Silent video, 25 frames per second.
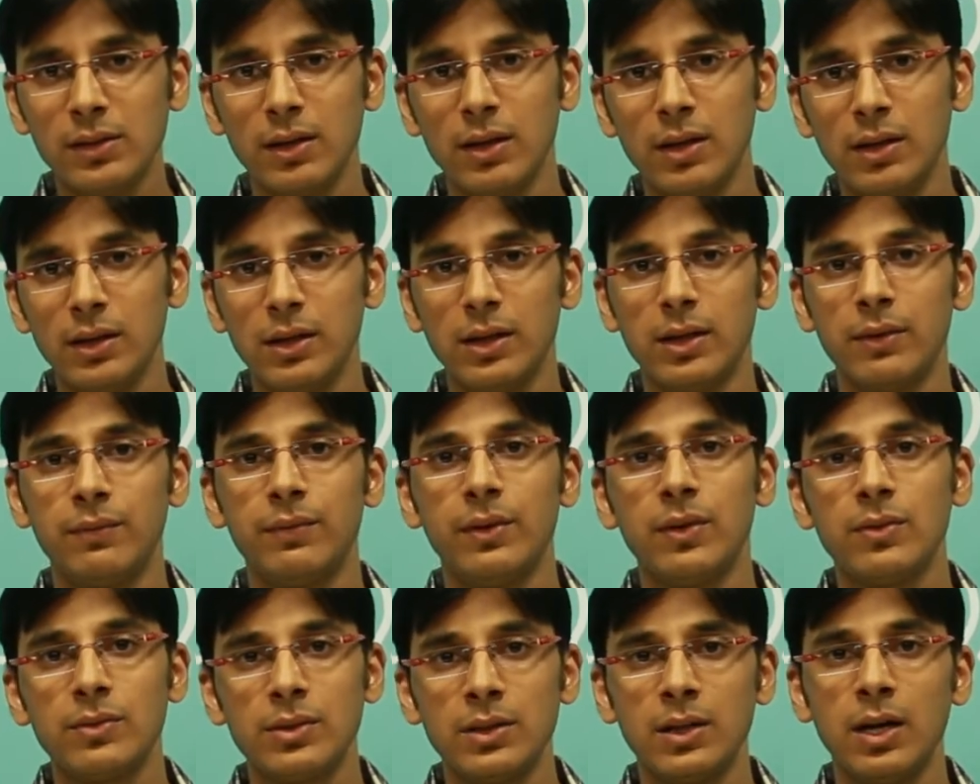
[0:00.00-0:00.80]
earlier.
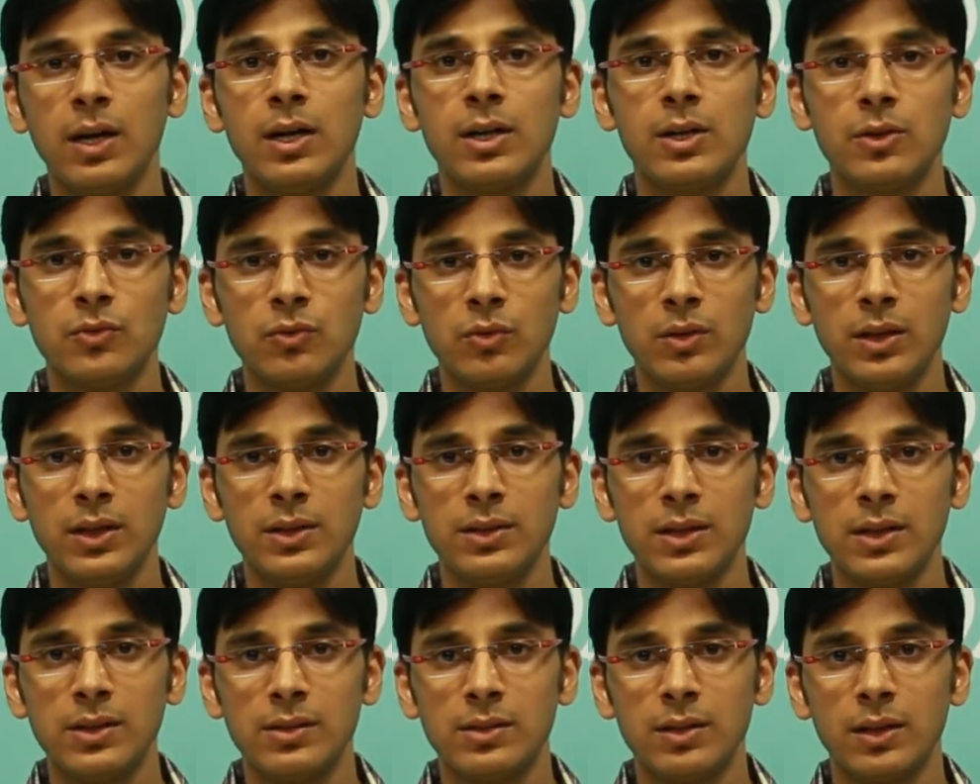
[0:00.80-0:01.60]
We have seen ultrasonic
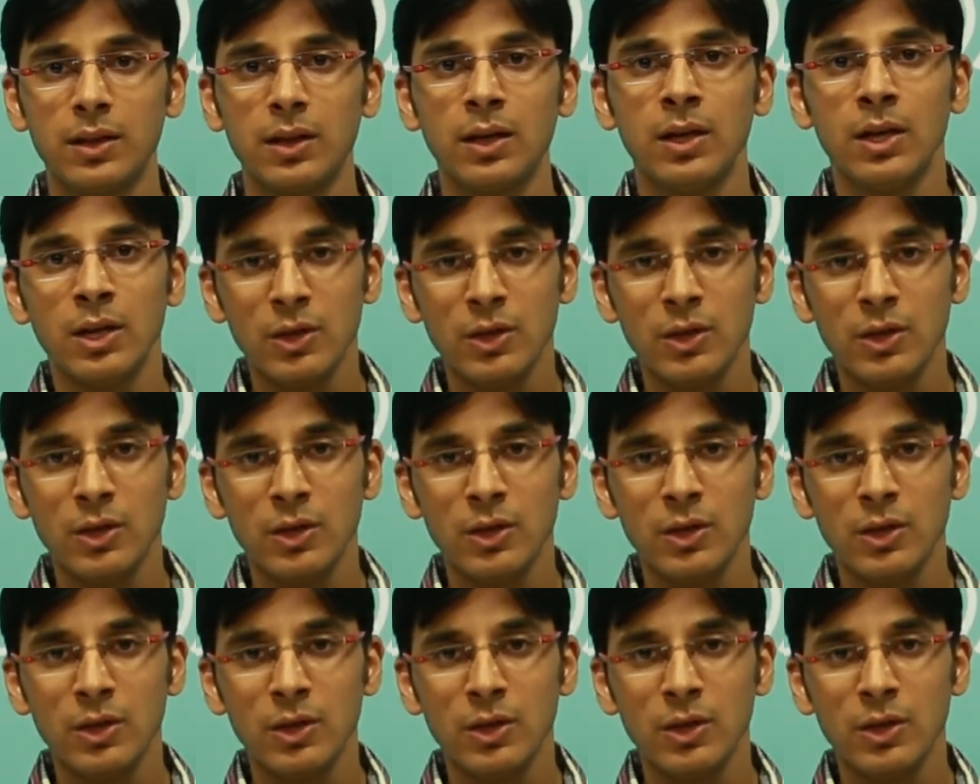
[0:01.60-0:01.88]
sensor.